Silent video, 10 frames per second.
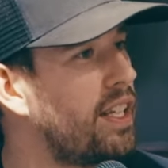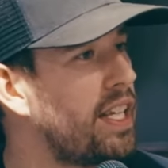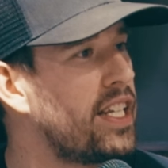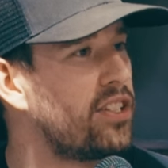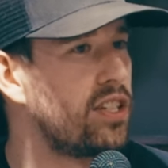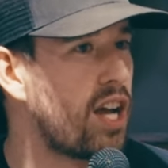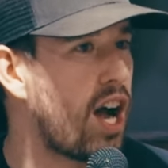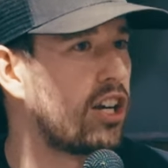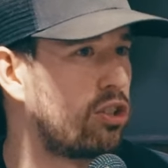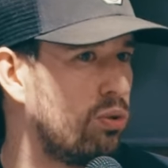is
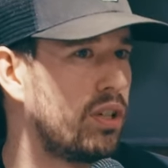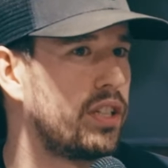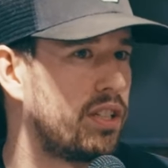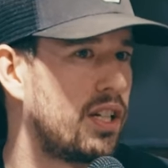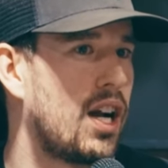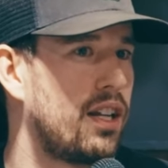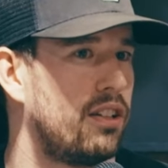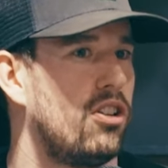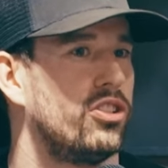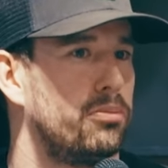not going to God at
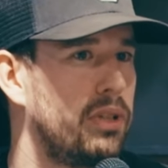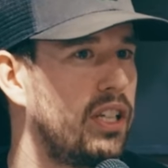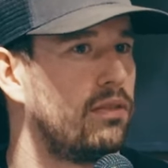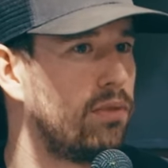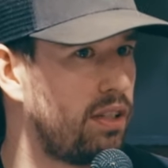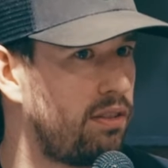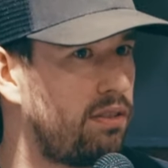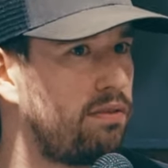all to begin with.